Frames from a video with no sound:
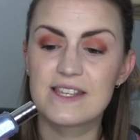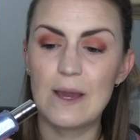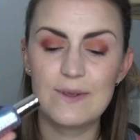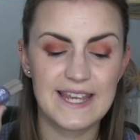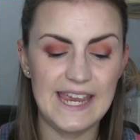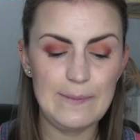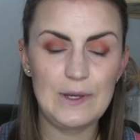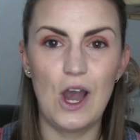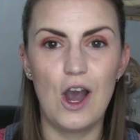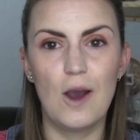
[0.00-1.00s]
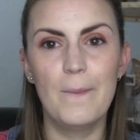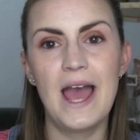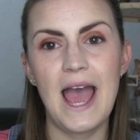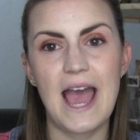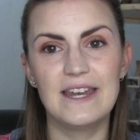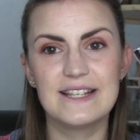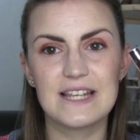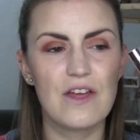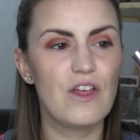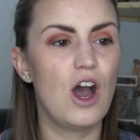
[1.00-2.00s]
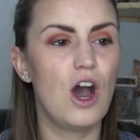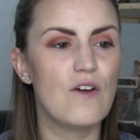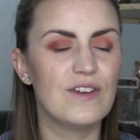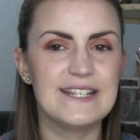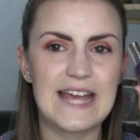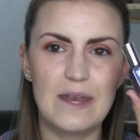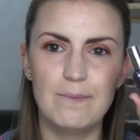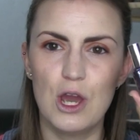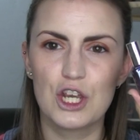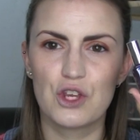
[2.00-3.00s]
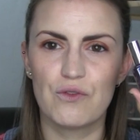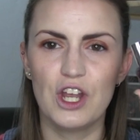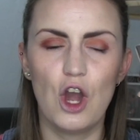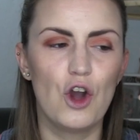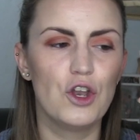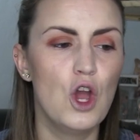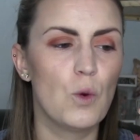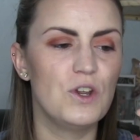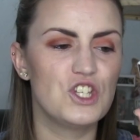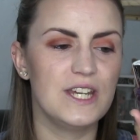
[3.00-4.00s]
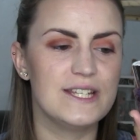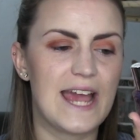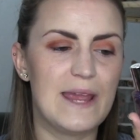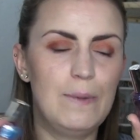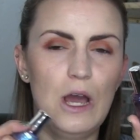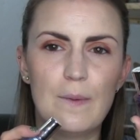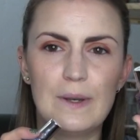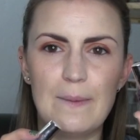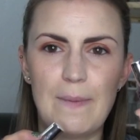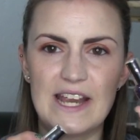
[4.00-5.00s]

So that was Keep Calm, and its other half is Add Mercury On, which is a purpley